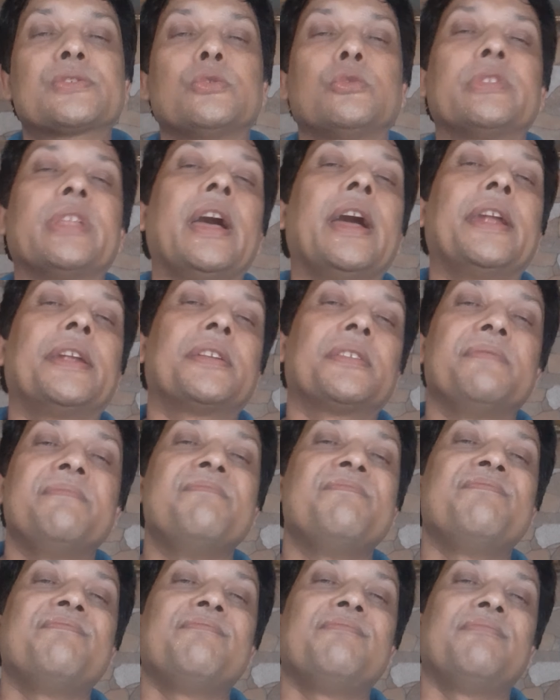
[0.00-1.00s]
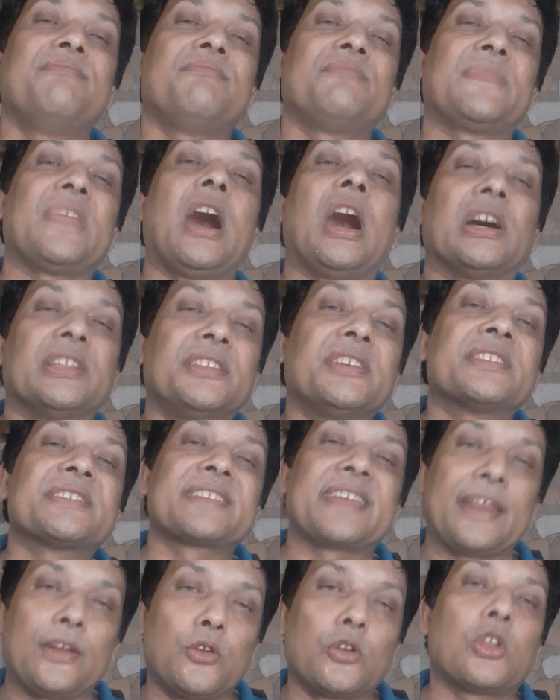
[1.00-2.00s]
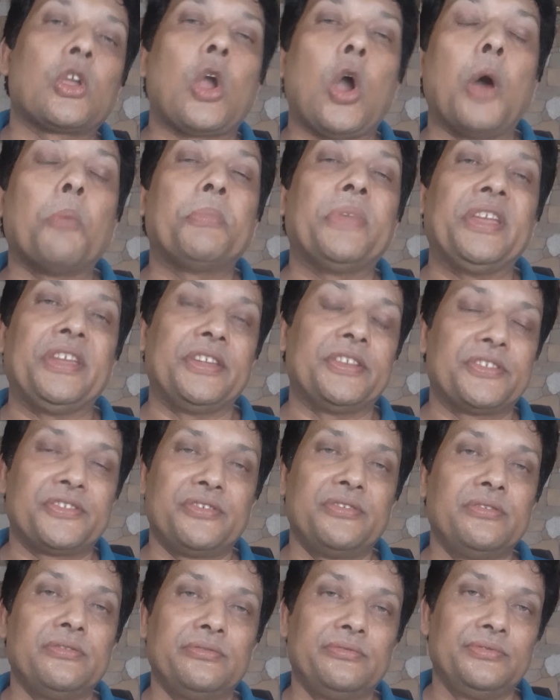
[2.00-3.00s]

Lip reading: so that the others cannot copy it.